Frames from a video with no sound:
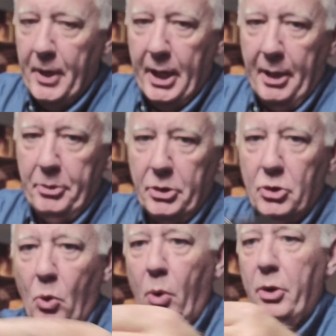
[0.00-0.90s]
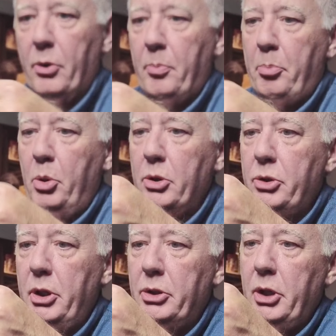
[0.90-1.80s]
And I'm just going to
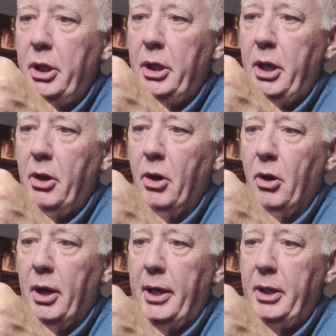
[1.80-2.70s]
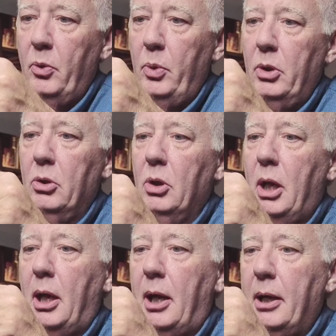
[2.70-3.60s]
push this in here and it will
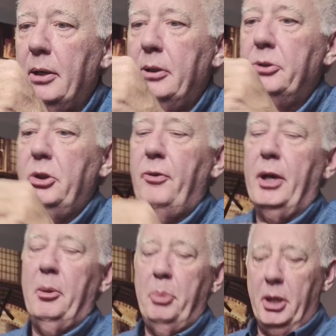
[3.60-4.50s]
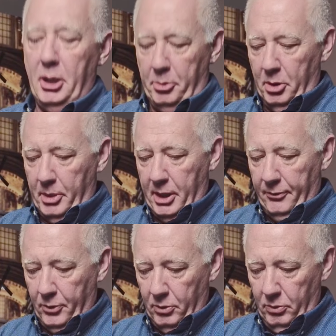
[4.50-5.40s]
lock. Let's see if I can pick it up on the
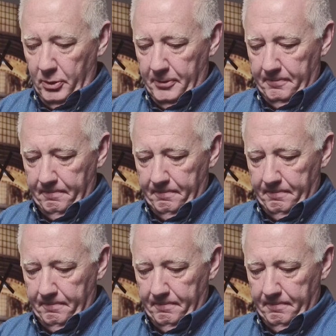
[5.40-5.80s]
microphone.